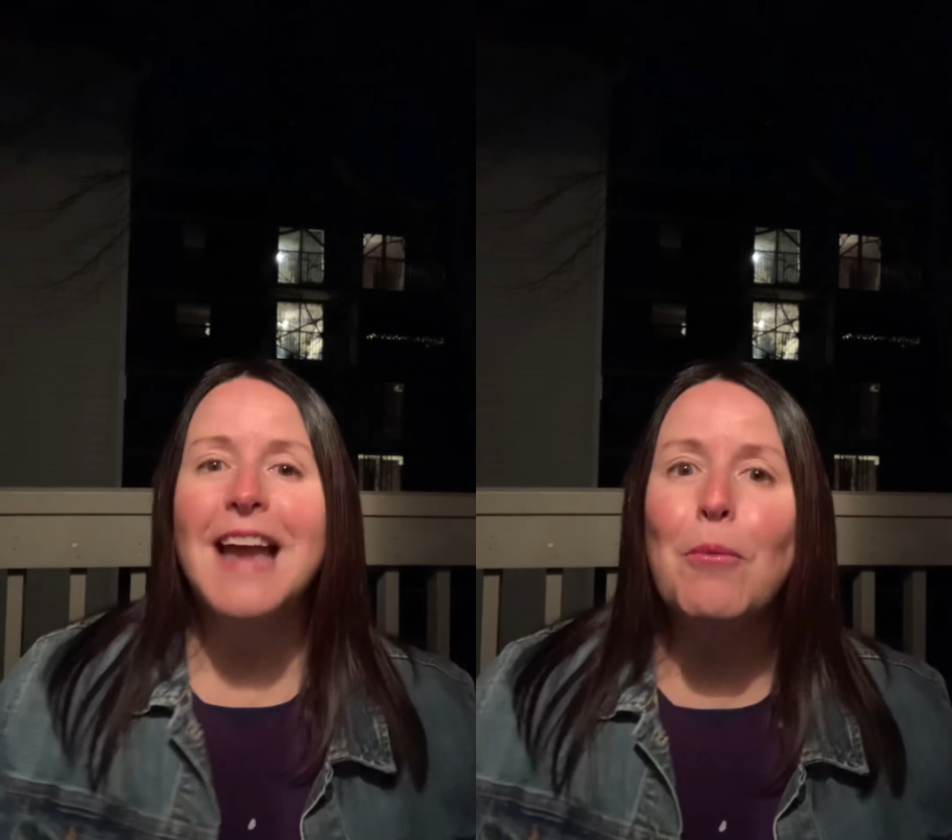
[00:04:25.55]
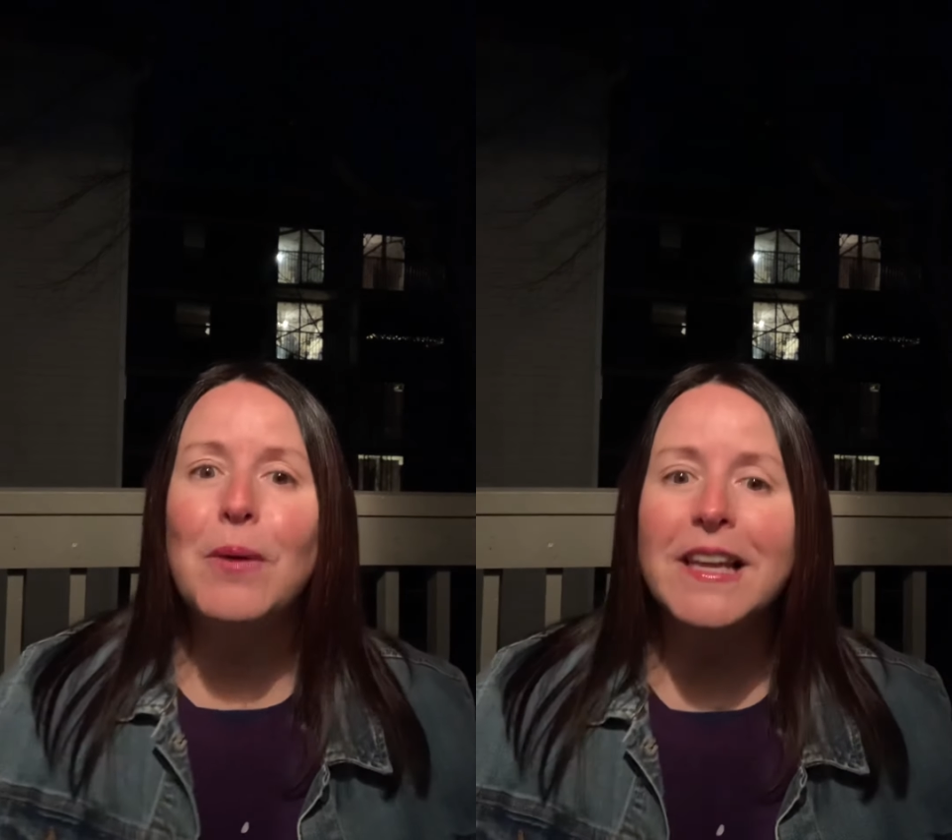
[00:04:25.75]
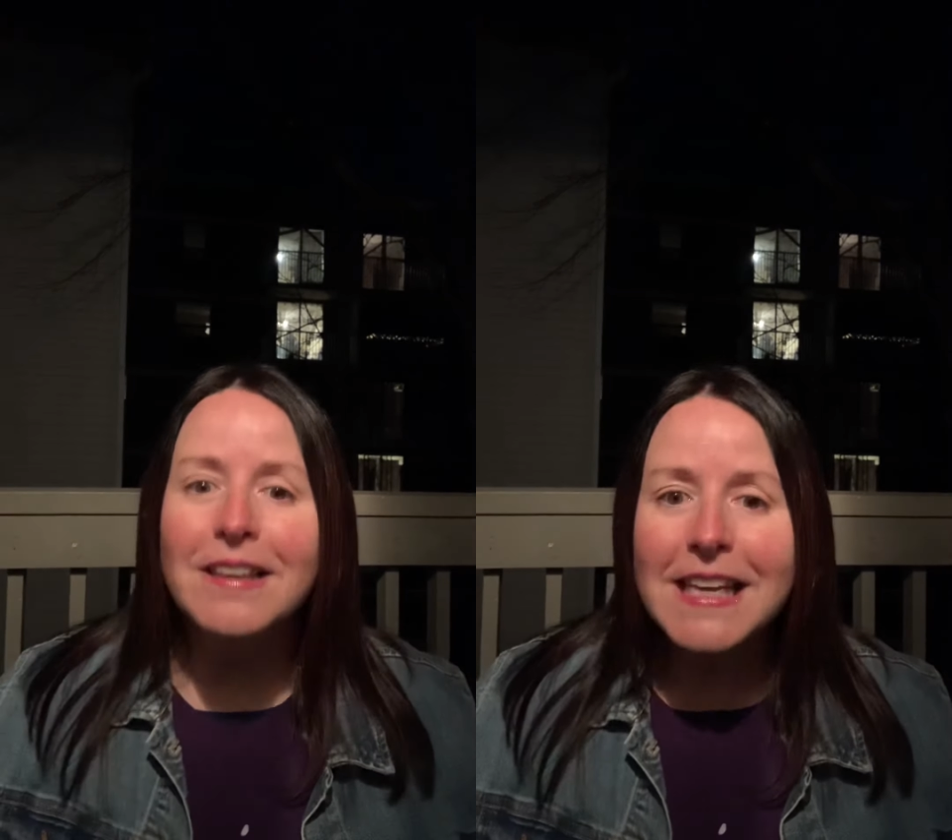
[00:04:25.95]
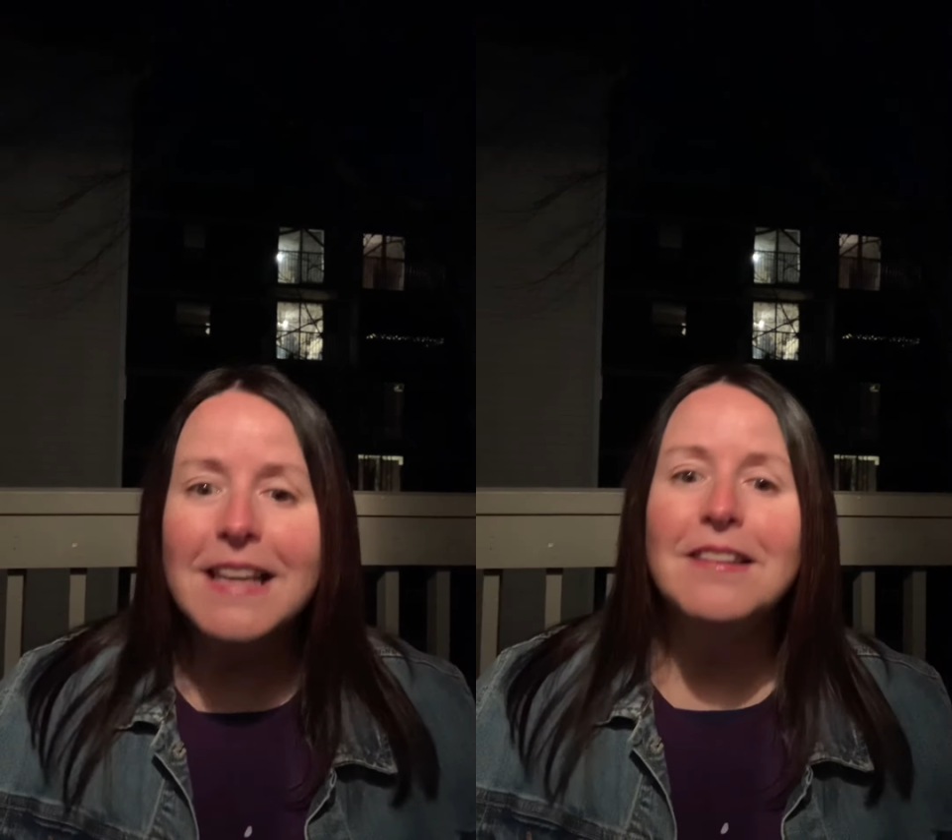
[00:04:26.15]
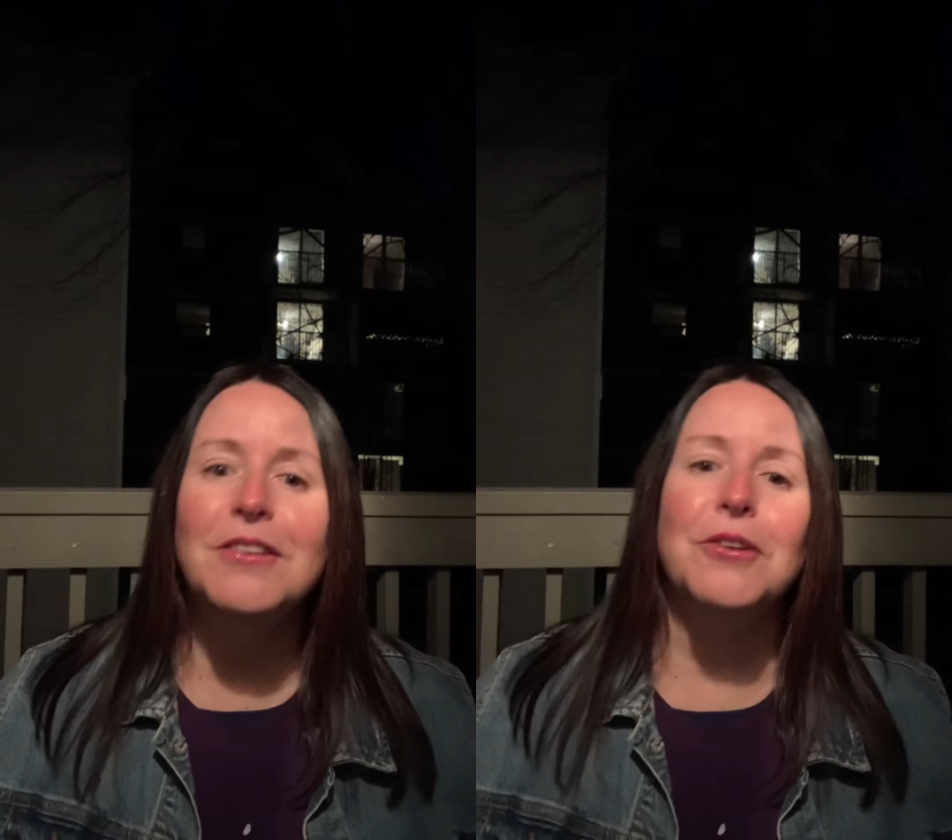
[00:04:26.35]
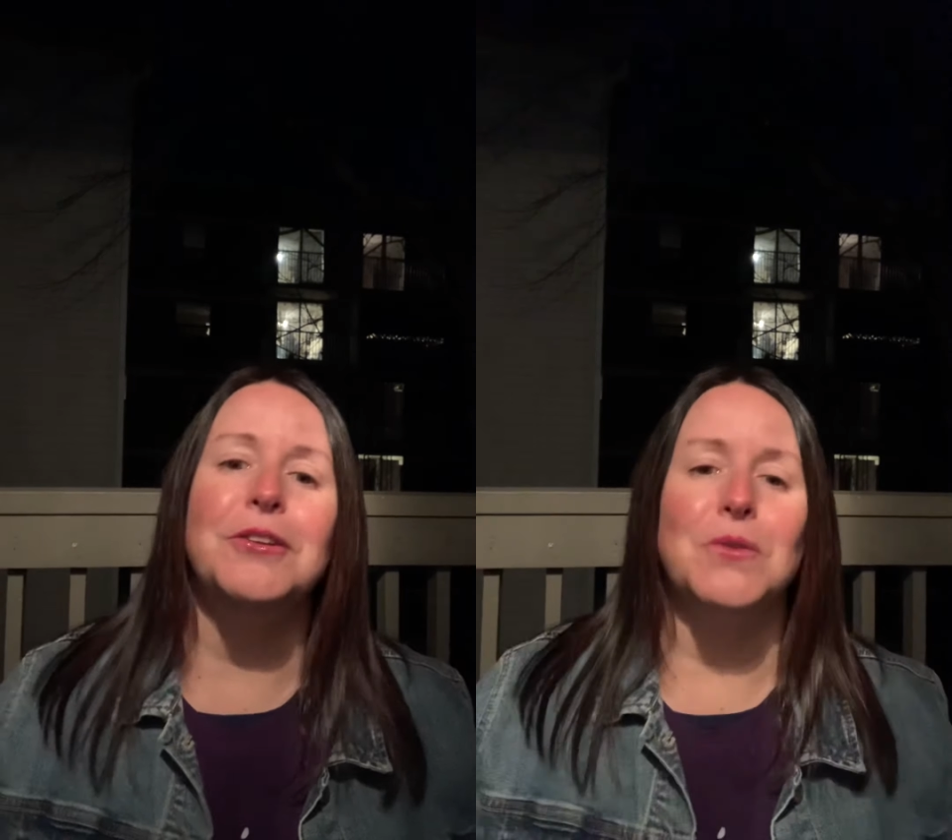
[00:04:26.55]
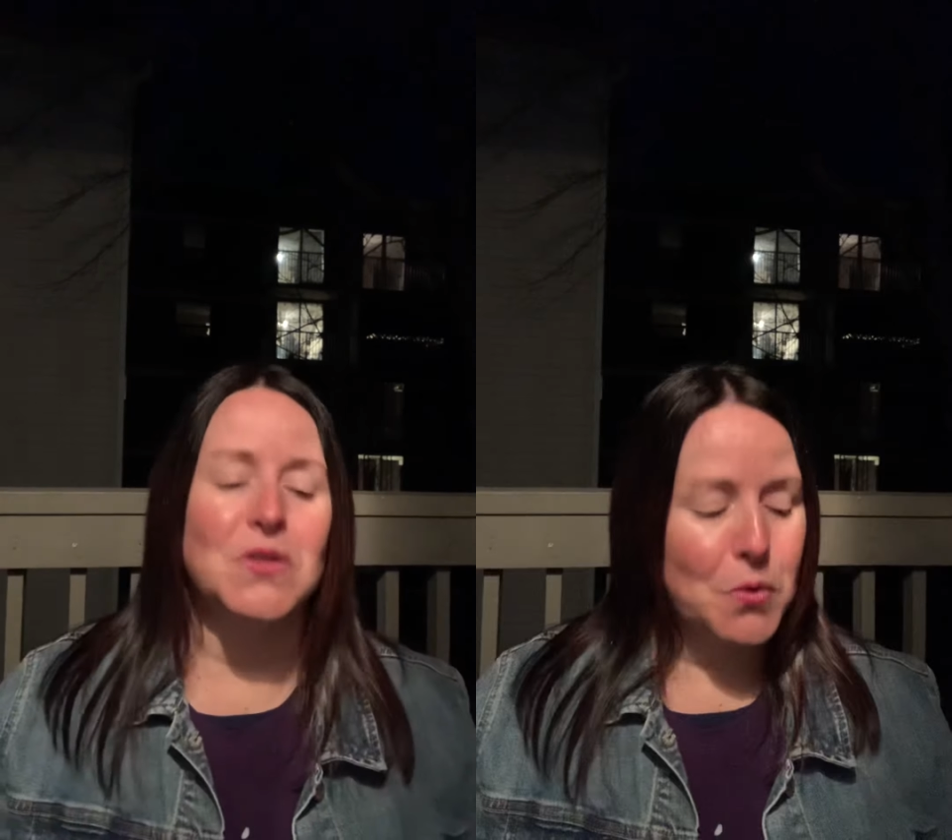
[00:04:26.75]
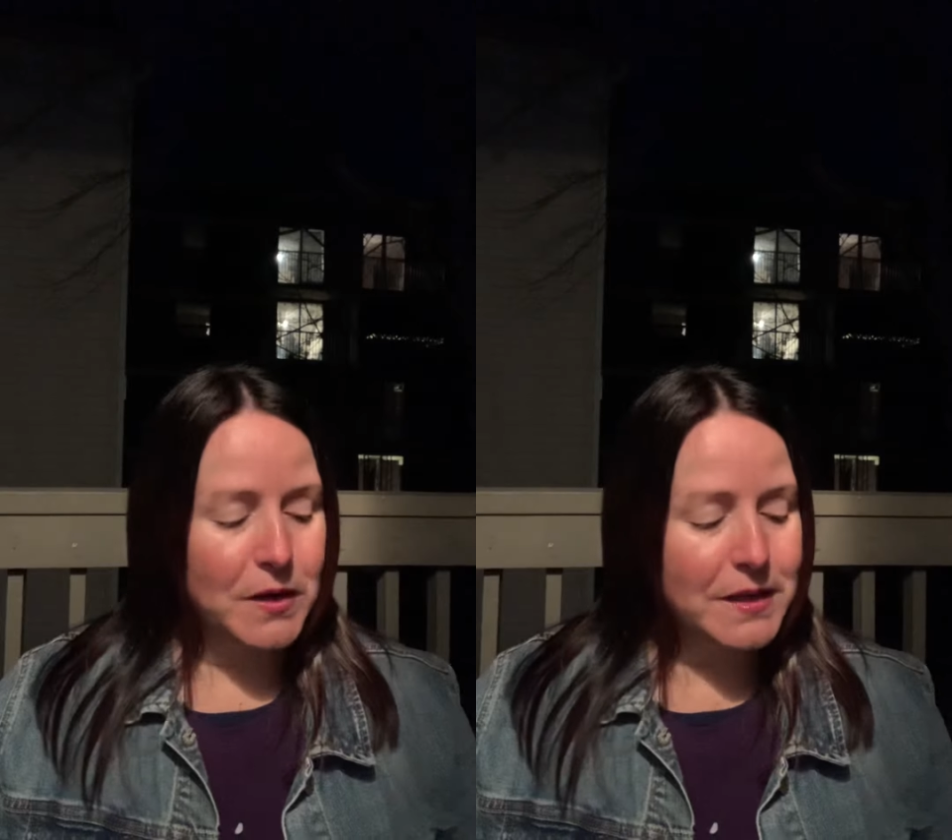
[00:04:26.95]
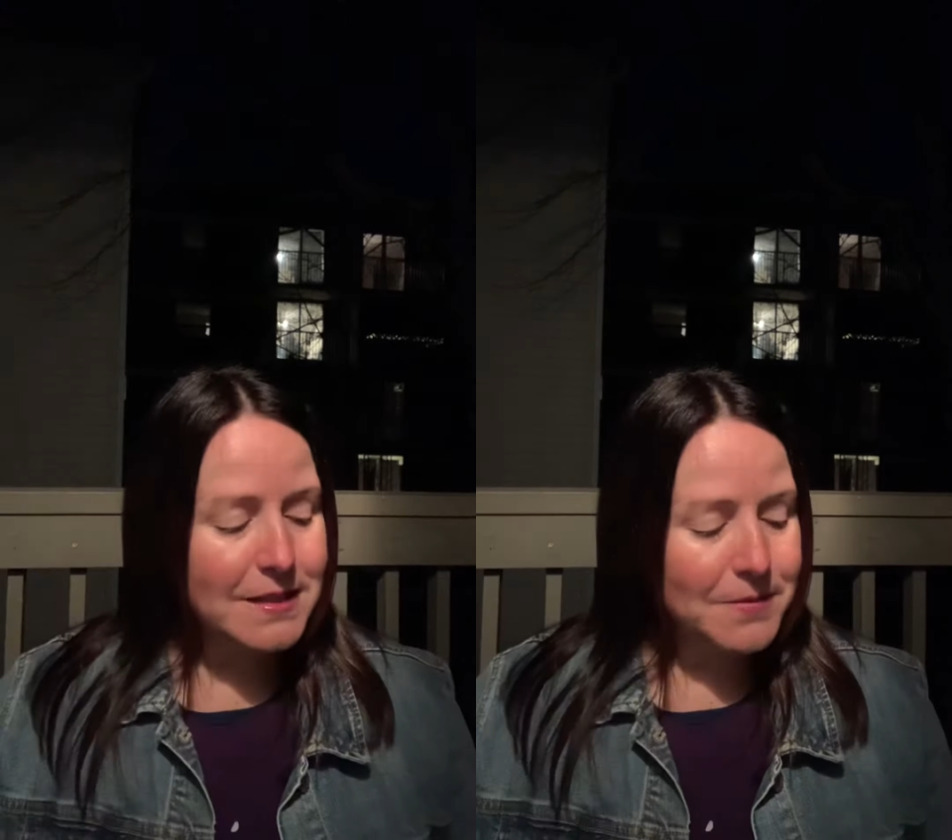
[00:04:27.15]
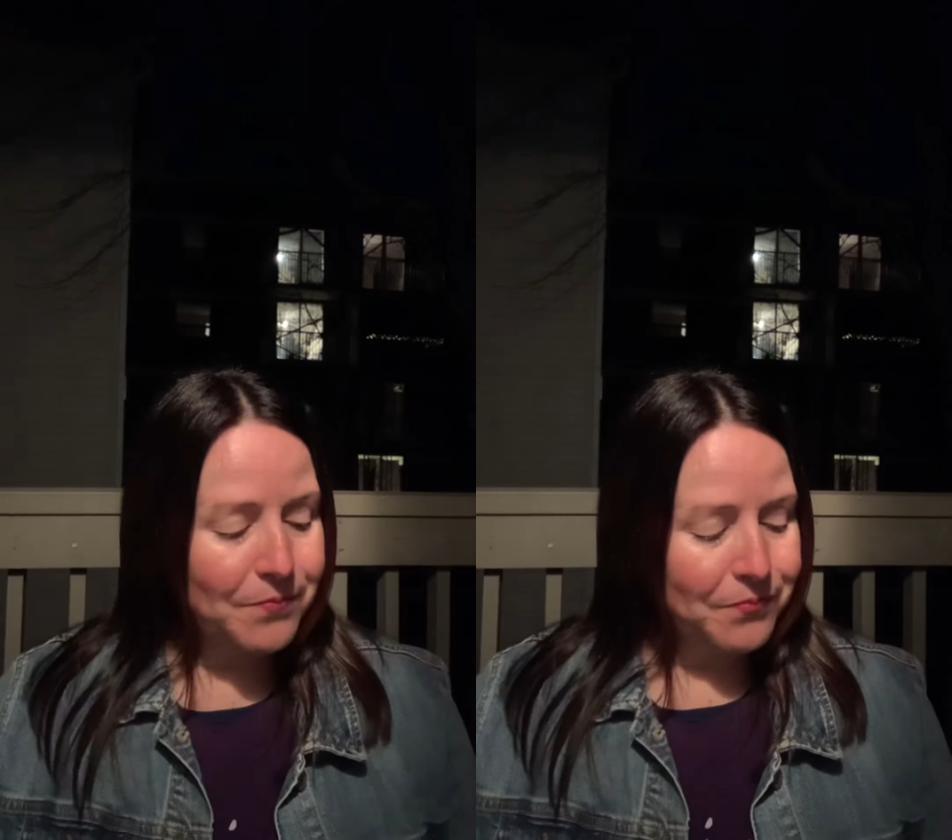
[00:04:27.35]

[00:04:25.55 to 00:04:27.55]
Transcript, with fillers: and we need good news stories,